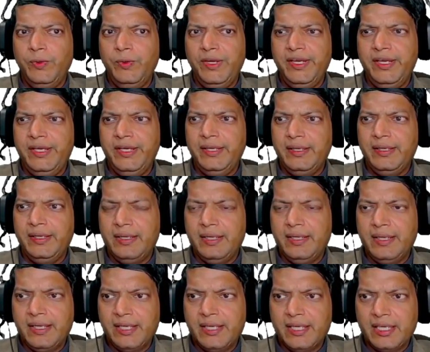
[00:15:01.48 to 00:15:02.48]
we
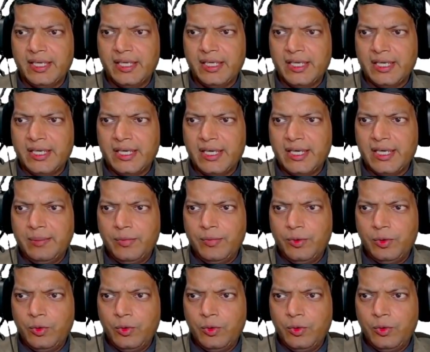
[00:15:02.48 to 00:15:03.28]
come